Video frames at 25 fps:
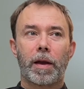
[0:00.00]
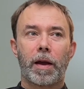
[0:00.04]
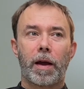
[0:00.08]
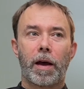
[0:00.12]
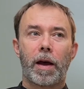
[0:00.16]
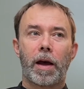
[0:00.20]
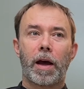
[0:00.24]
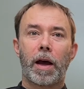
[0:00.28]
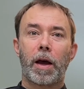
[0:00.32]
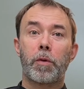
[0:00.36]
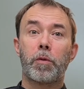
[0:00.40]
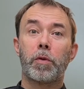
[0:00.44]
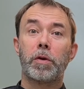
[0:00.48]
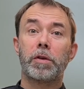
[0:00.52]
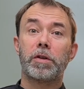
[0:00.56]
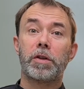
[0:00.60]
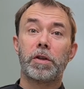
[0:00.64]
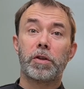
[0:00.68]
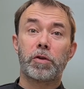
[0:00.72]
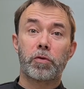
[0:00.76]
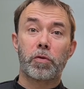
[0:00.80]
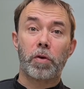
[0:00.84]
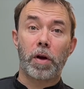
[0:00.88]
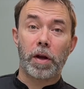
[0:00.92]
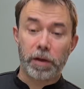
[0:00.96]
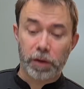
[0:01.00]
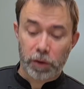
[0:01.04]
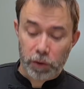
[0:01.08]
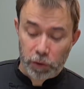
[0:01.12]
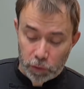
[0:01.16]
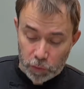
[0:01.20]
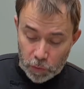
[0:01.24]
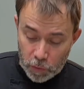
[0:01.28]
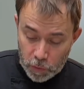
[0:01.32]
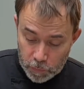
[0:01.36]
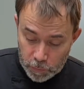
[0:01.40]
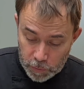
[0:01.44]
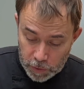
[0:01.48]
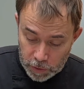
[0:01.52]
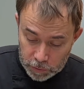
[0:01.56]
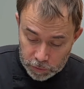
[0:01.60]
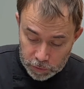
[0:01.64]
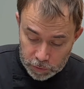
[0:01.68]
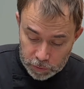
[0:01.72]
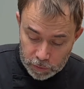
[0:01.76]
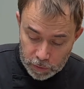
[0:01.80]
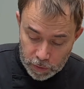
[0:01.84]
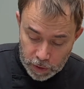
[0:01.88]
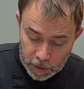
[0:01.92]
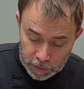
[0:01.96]
I want it right so much,
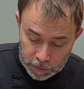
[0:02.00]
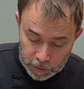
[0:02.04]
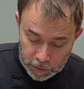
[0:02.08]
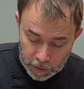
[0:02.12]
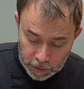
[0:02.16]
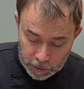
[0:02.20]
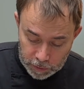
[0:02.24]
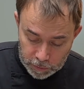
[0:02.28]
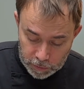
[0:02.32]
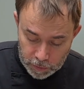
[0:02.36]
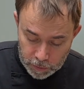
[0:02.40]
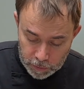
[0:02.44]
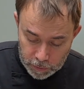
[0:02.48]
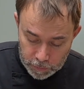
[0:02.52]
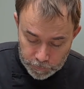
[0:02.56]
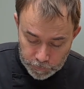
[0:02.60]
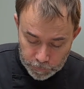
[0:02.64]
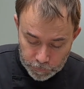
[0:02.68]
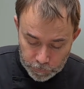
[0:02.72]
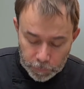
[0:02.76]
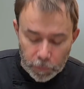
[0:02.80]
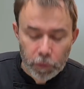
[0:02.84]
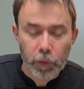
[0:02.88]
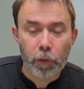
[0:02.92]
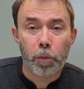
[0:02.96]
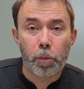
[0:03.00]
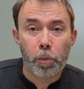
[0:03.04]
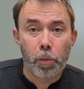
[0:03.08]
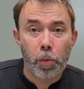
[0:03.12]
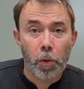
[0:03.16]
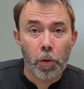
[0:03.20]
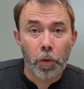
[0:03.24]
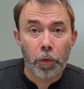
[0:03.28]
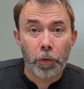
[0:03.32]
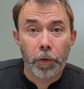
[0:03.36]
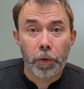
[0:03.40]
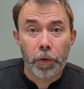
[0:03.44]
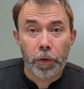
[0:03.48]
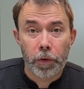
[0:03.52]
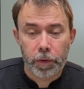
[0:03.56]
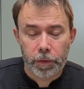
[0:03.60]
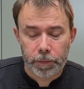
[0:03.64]
so I take the border.